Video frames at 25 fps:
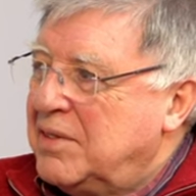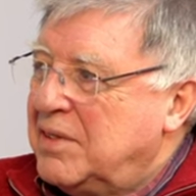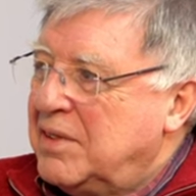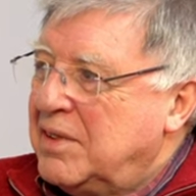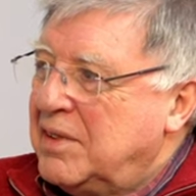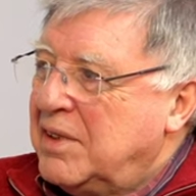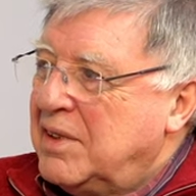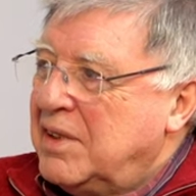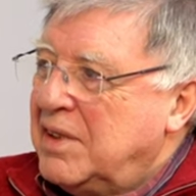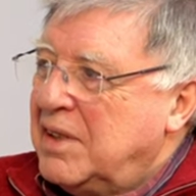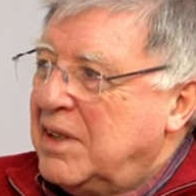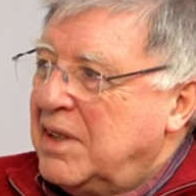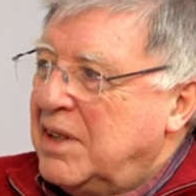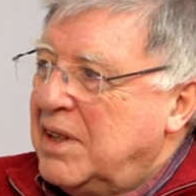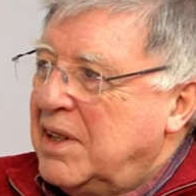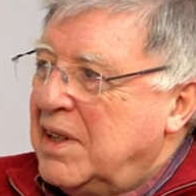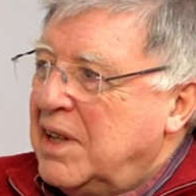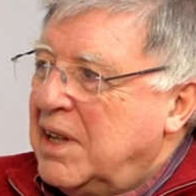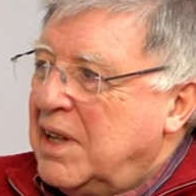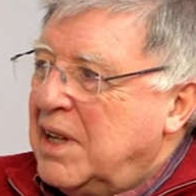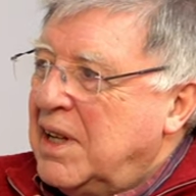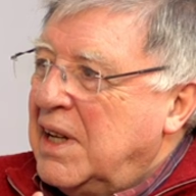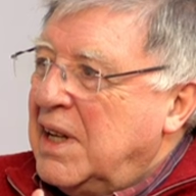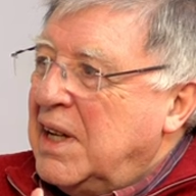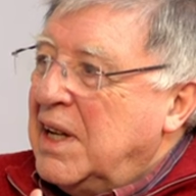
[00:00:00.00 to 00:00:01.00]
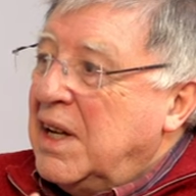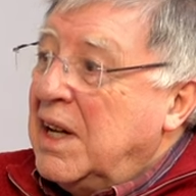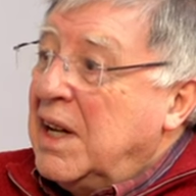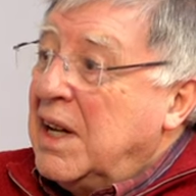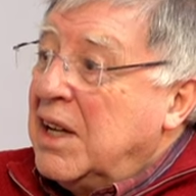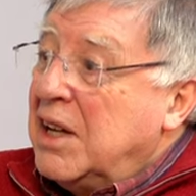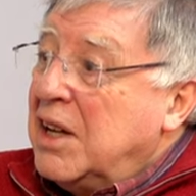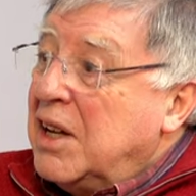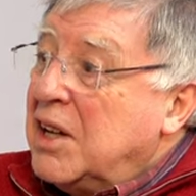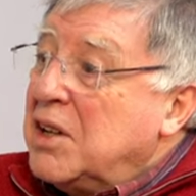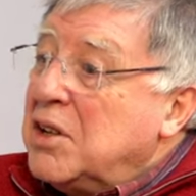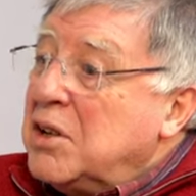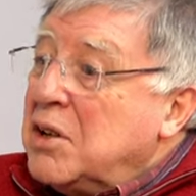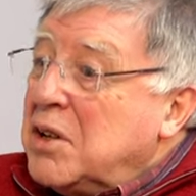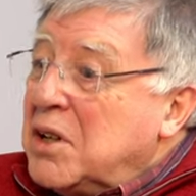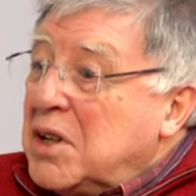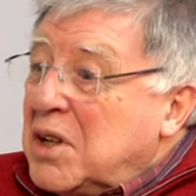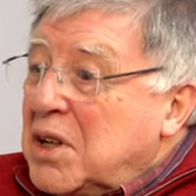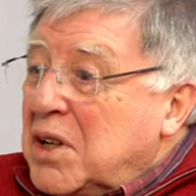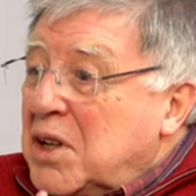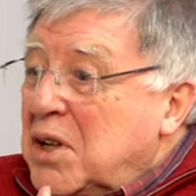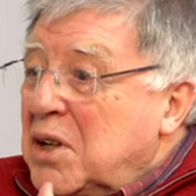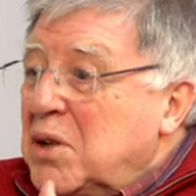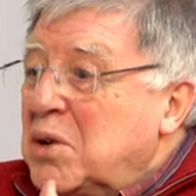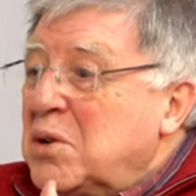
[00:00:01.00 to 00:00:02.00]

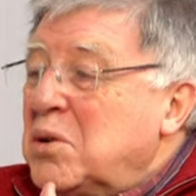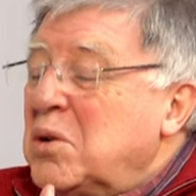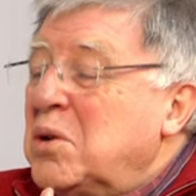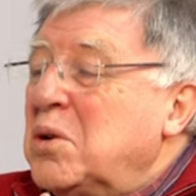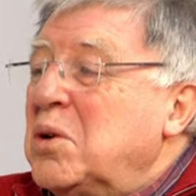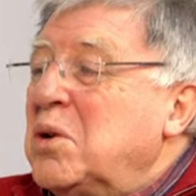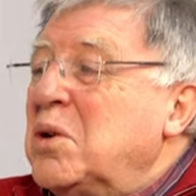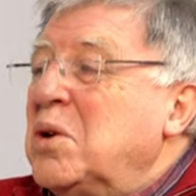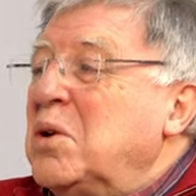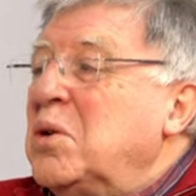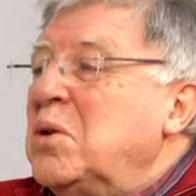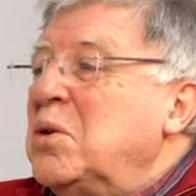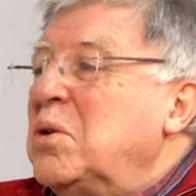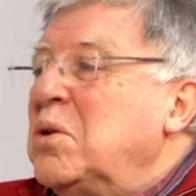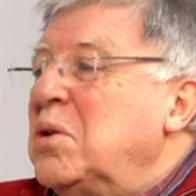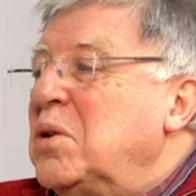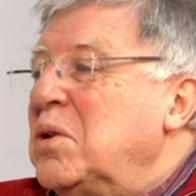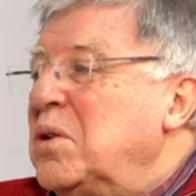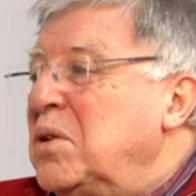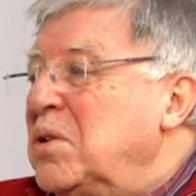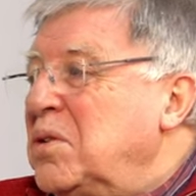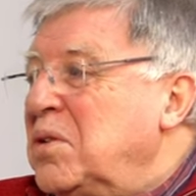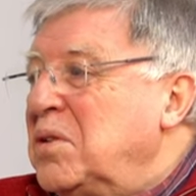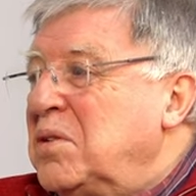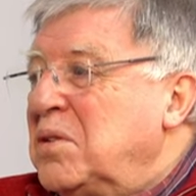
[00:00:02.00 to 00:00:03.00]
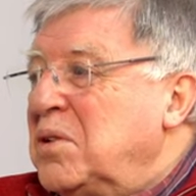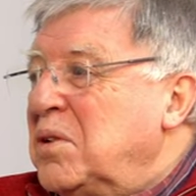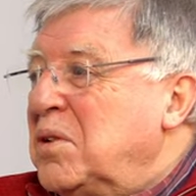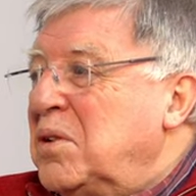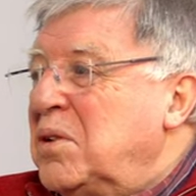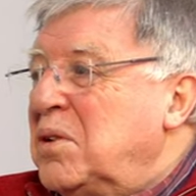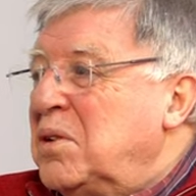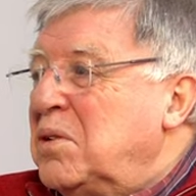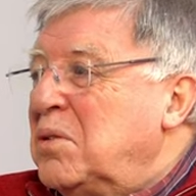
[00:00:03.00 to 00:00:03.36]
(silence)